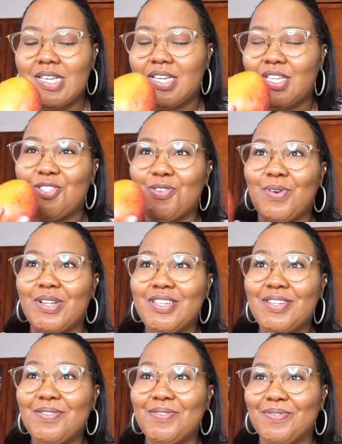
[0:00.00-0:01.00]
So what you
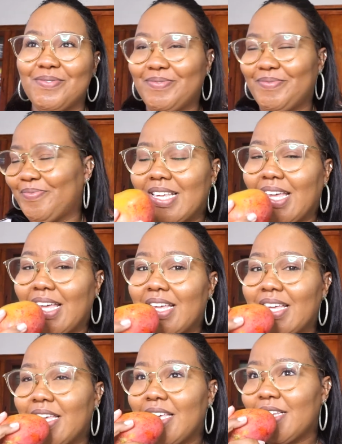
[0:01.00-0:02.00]
do,
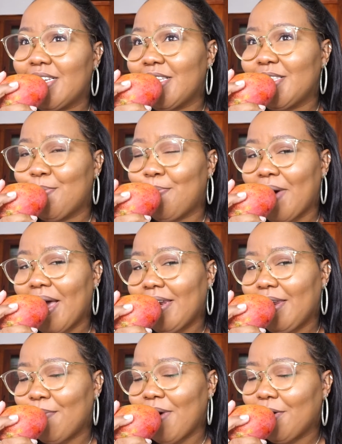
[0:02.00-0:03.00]
just bite
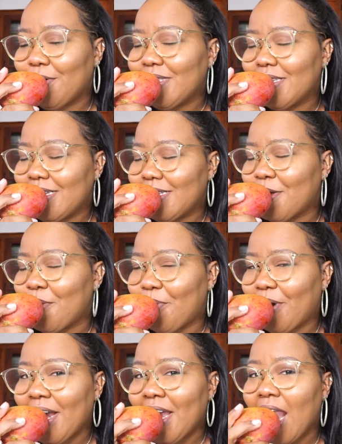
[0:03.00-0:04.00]
the mango to the top,
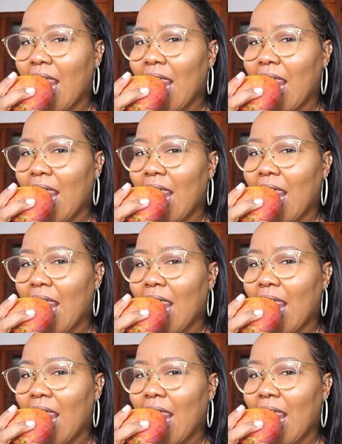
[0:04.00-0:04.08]
right?